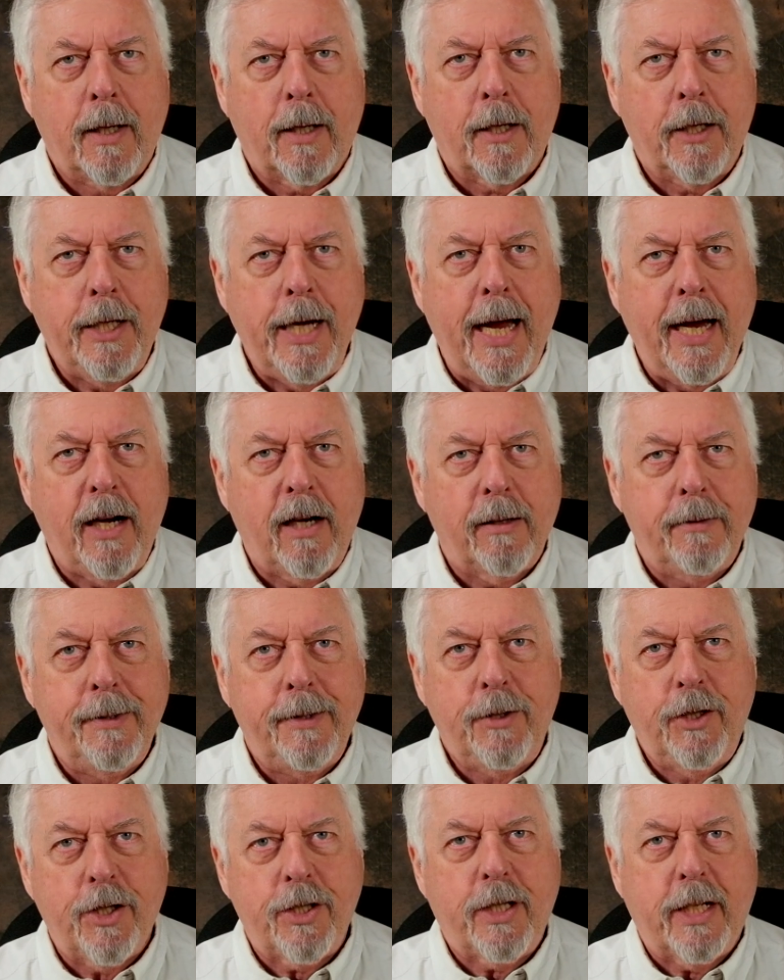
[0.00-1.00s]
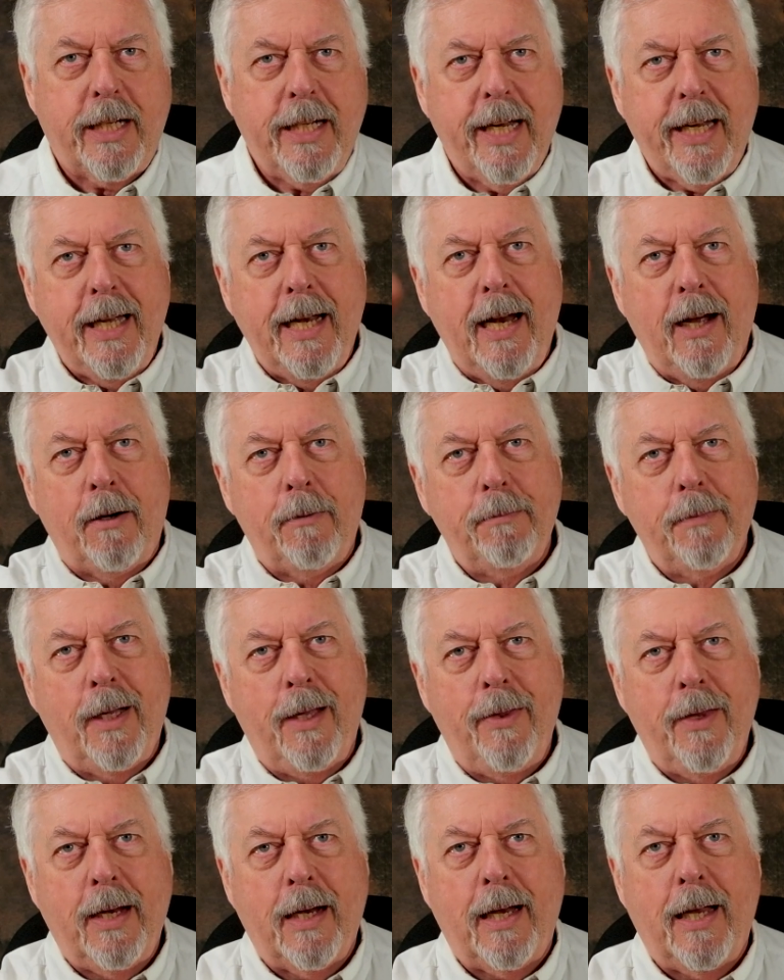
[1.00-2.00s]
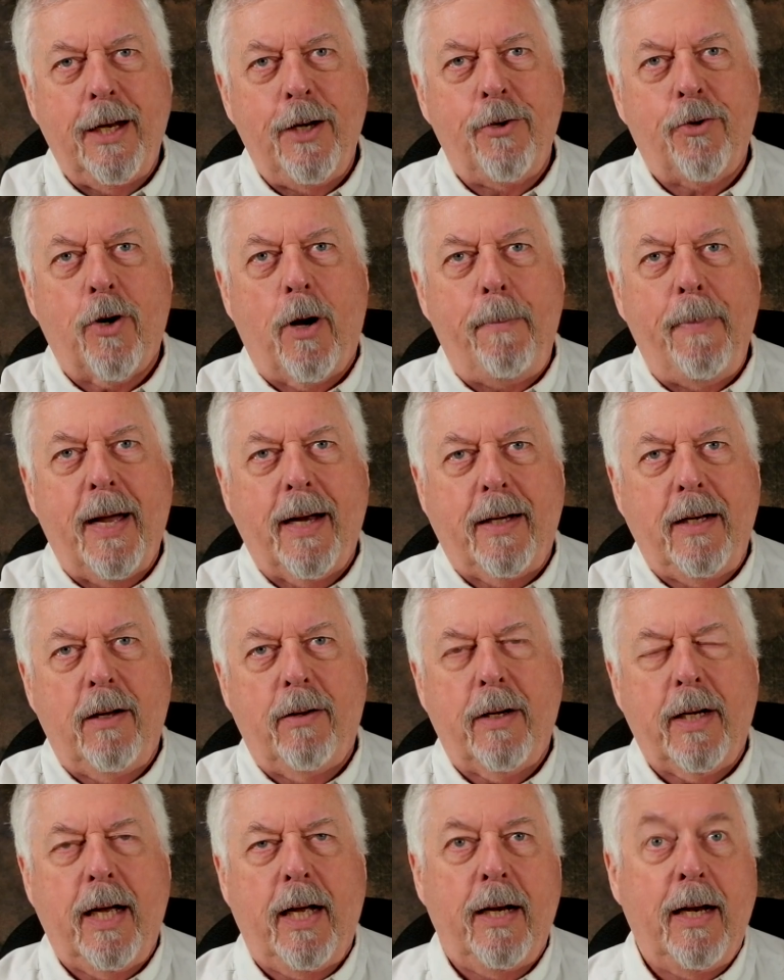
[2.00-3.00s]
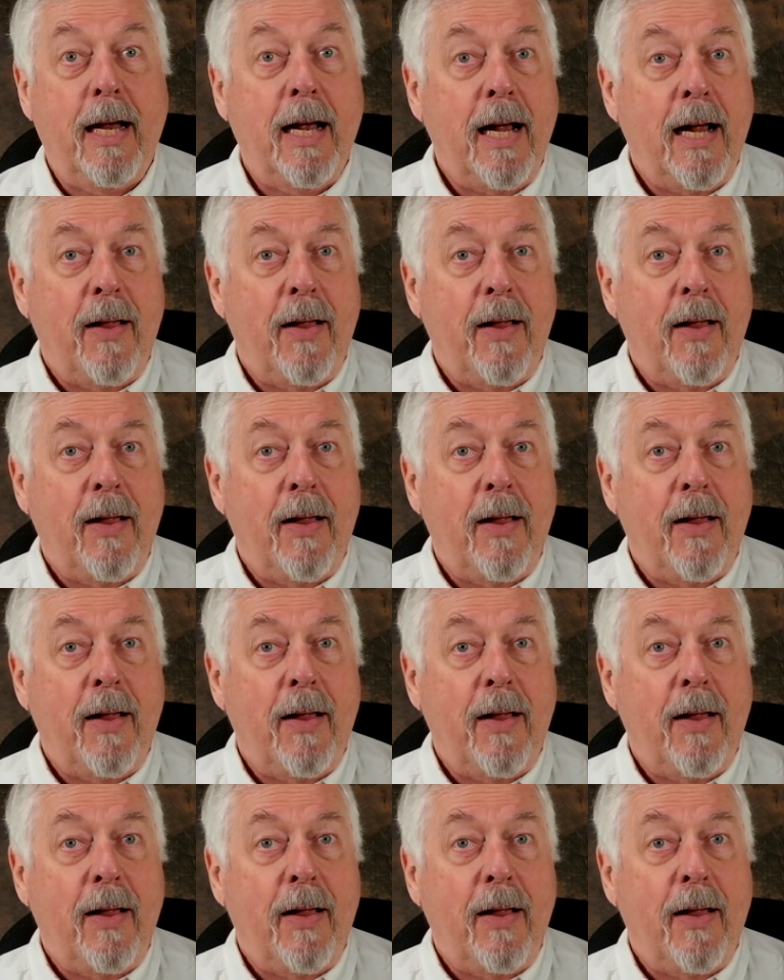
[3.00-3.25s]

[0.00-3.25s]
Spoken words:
yank just to kick it out and then let it drop back down again.